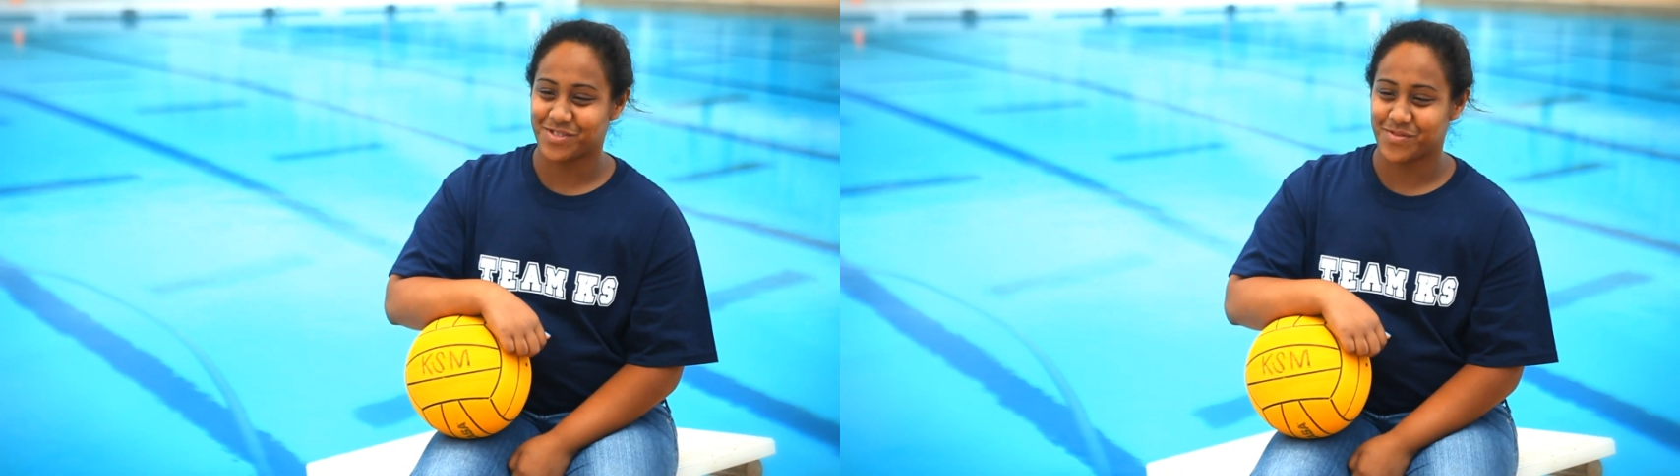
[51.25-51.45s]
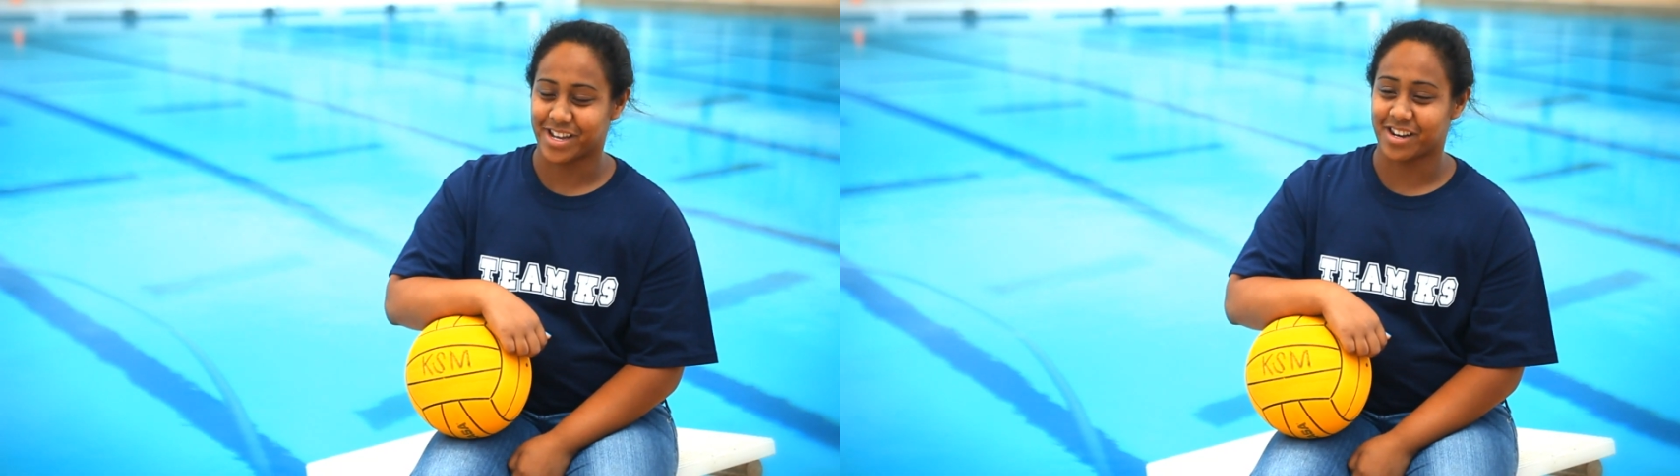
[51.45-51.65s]

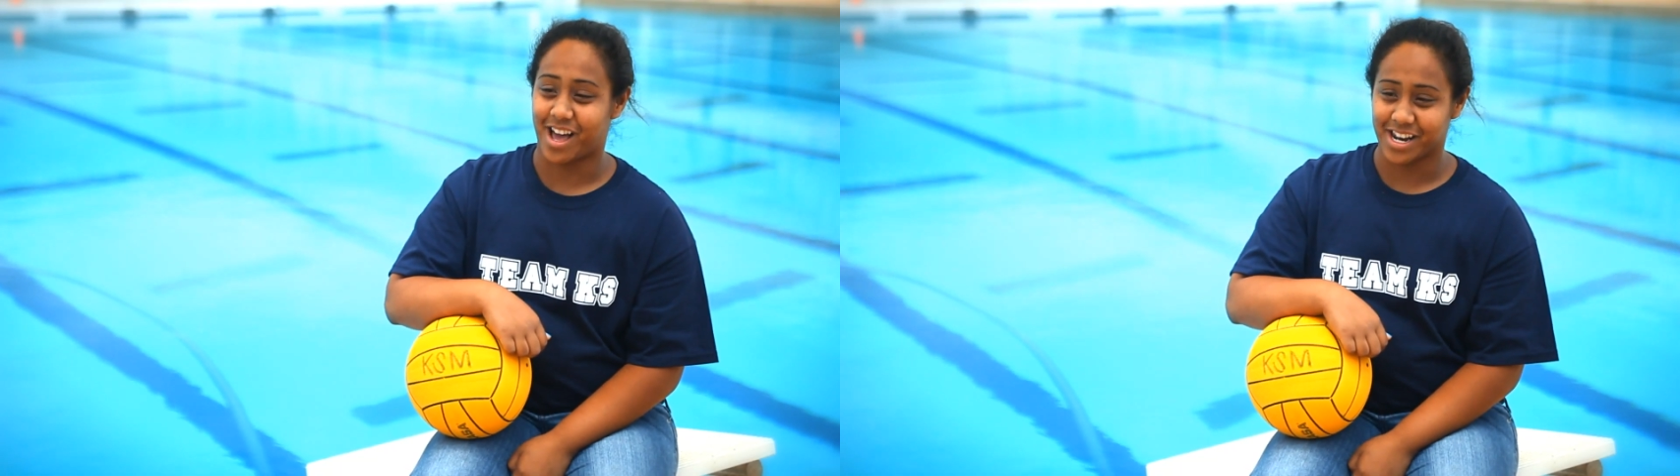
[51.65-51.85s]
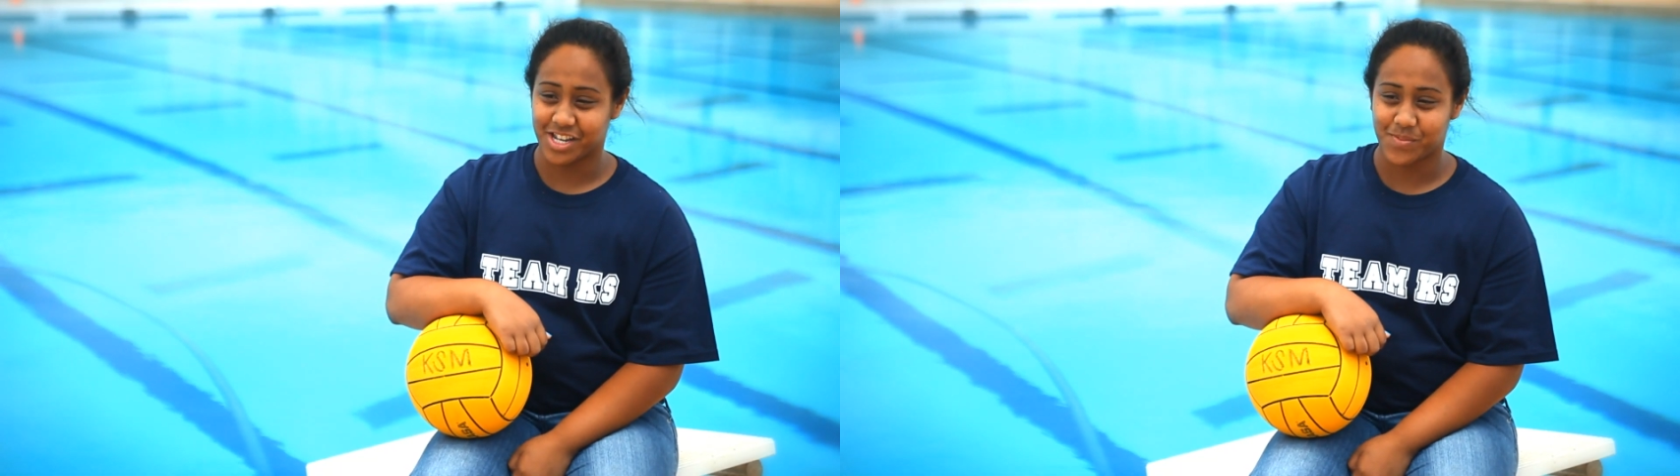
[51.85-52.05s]
not to be
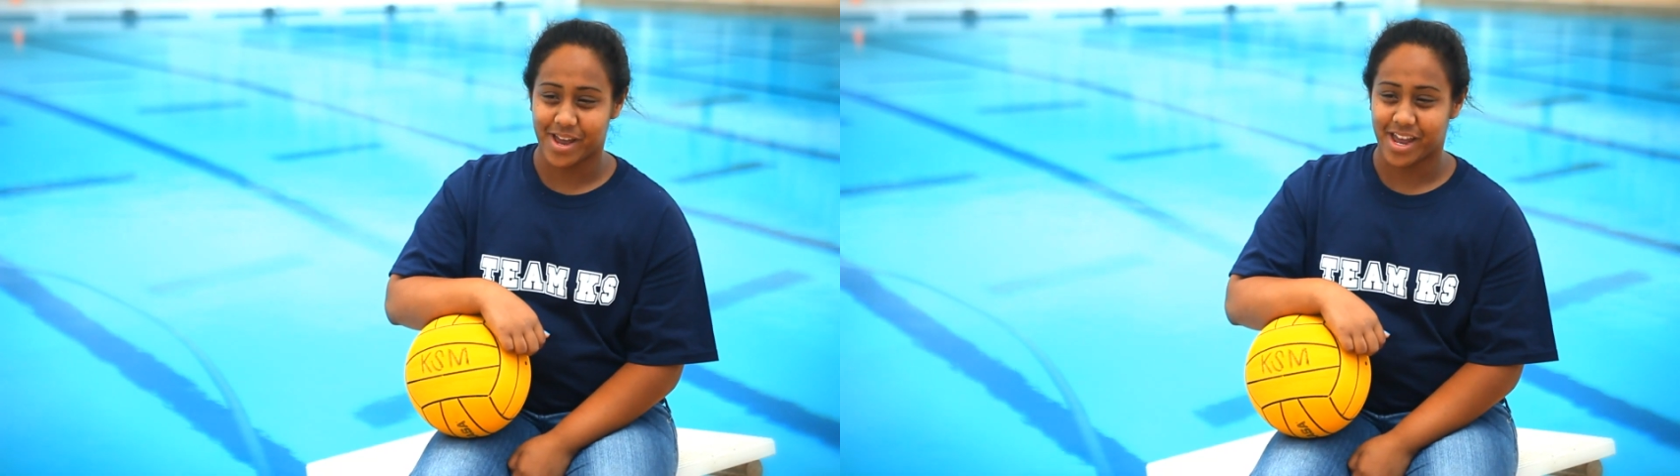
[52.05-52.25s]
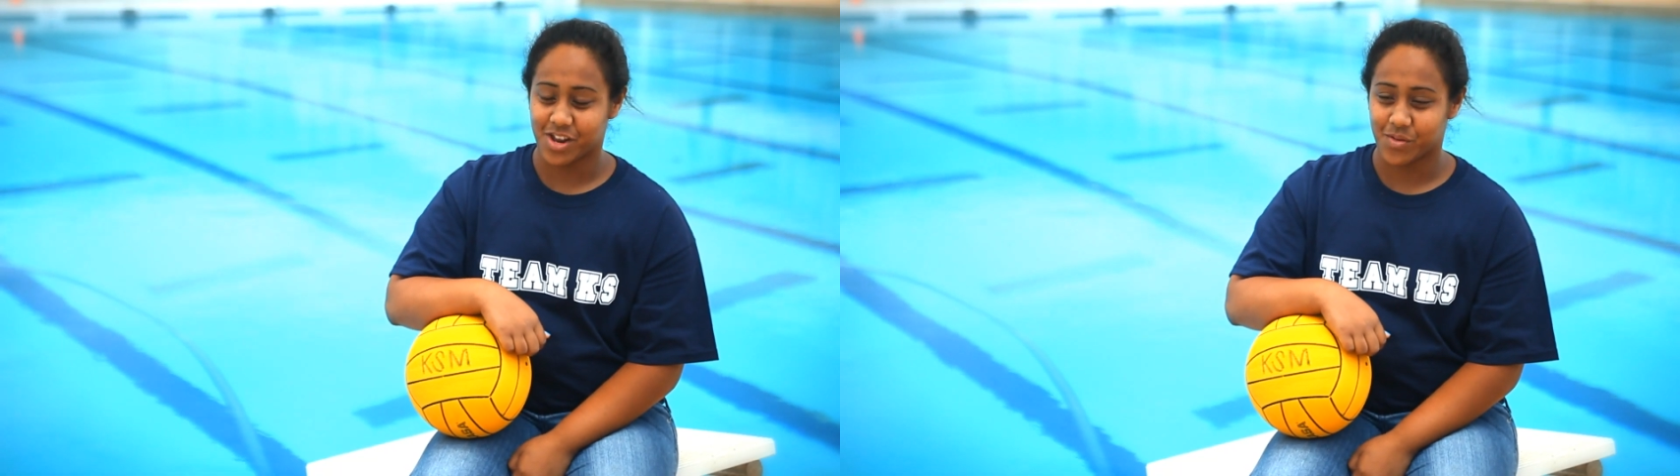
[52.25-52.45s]

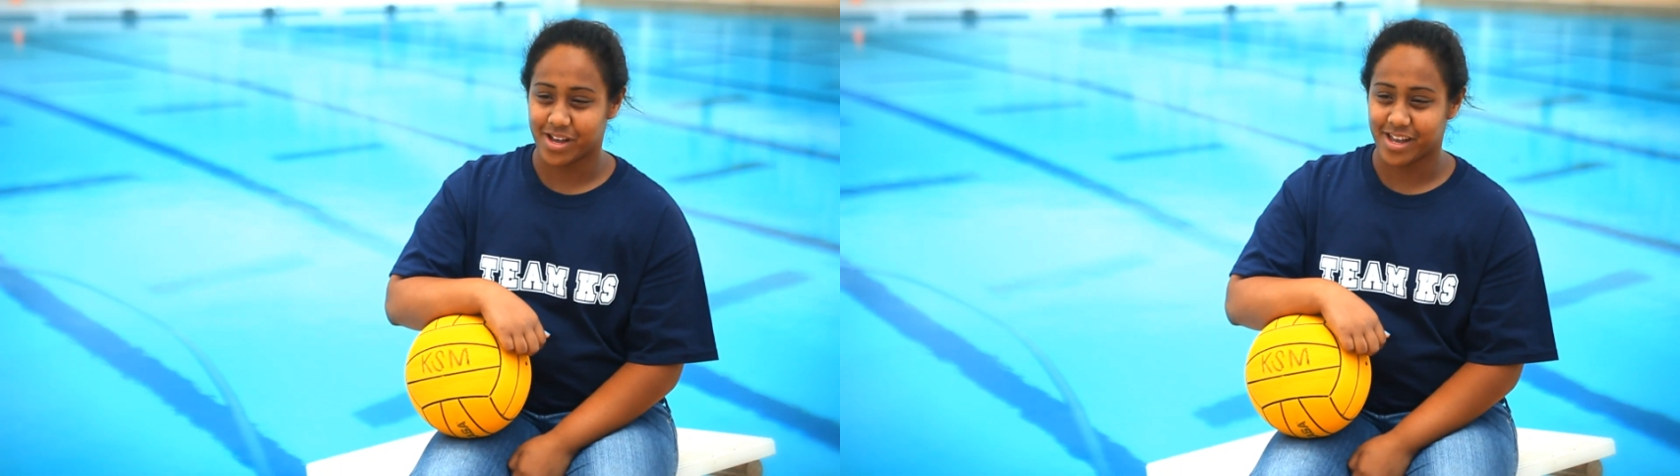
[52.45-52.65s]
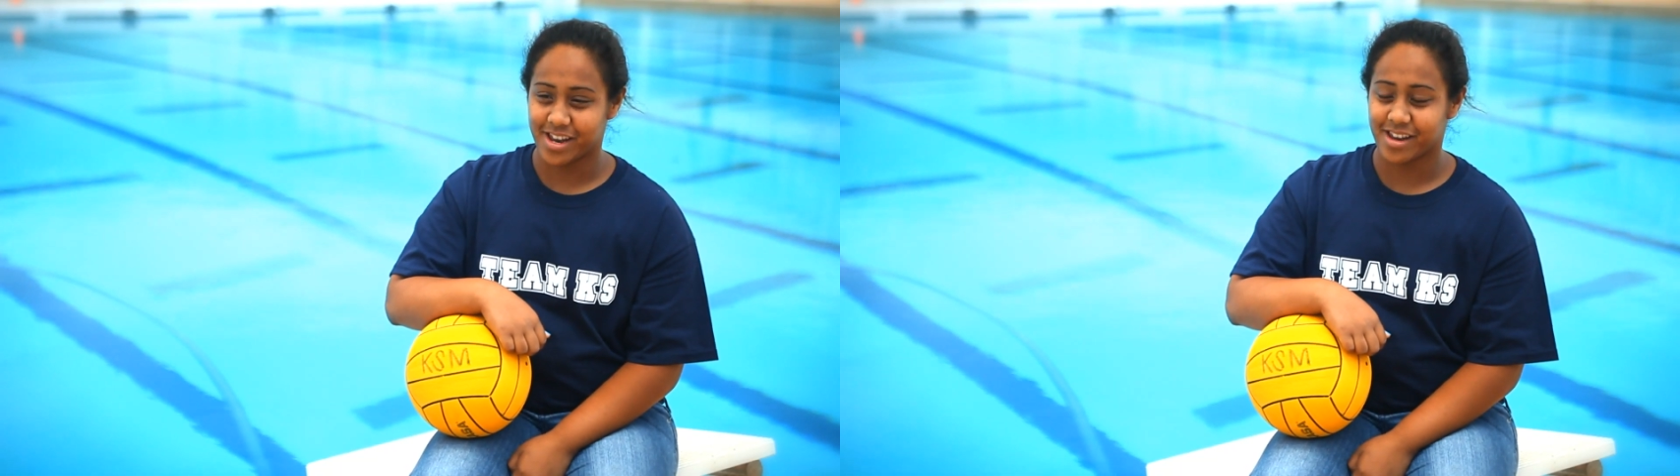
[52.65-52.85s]
acknowledged by
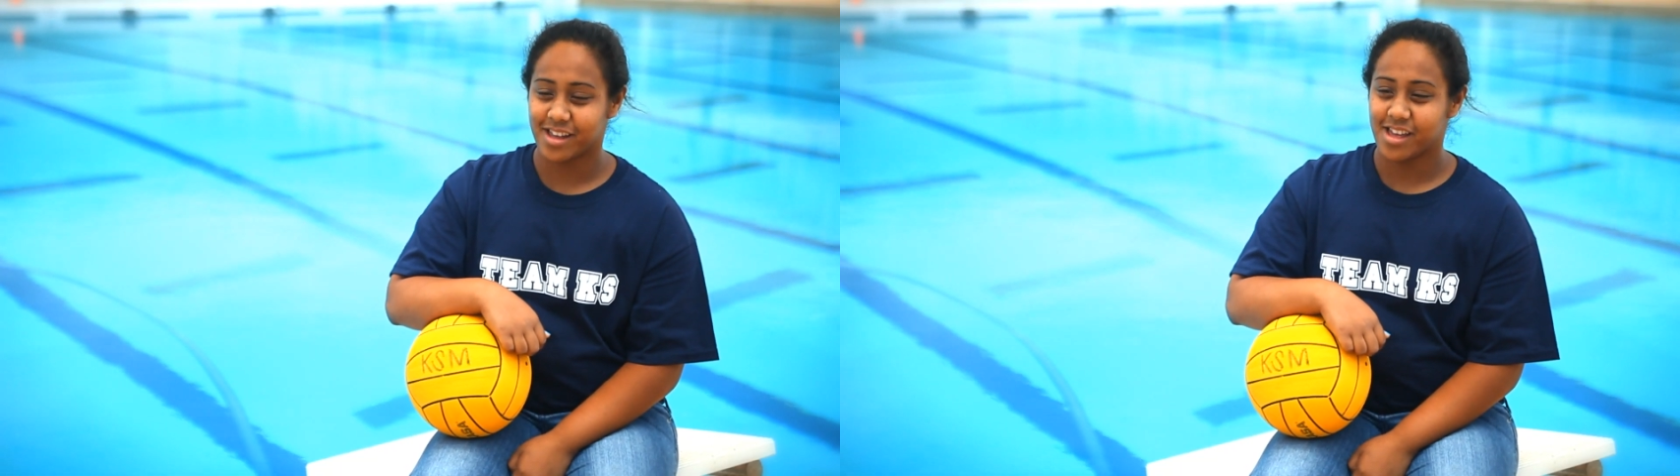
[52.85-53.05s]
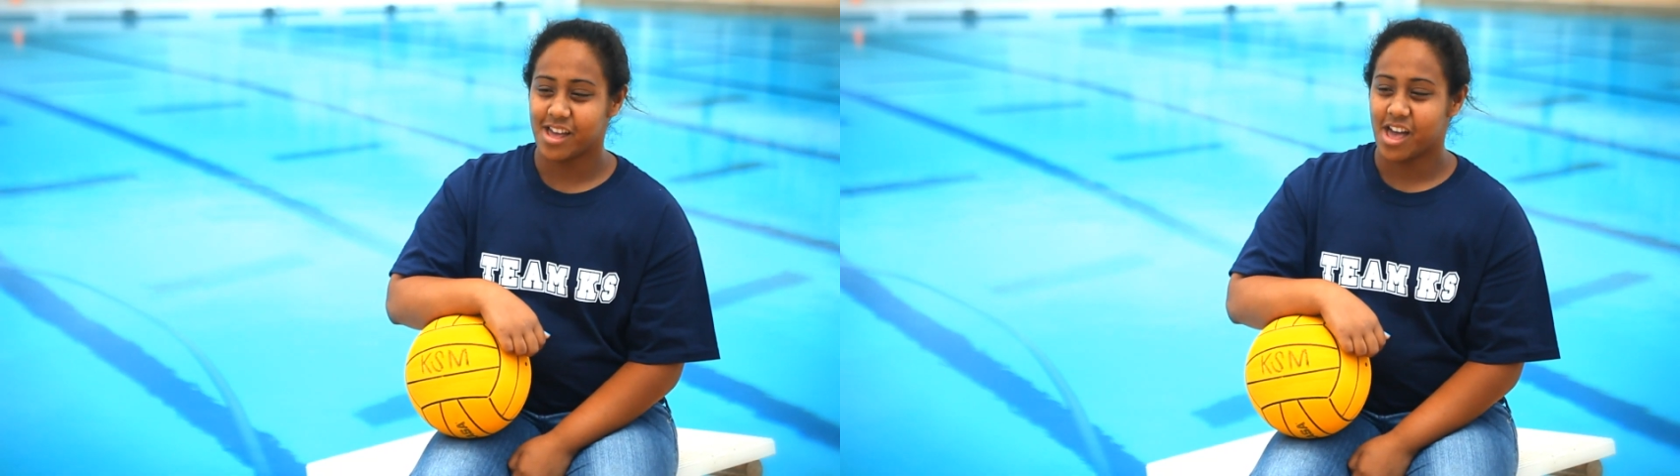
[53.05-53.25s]
anyone,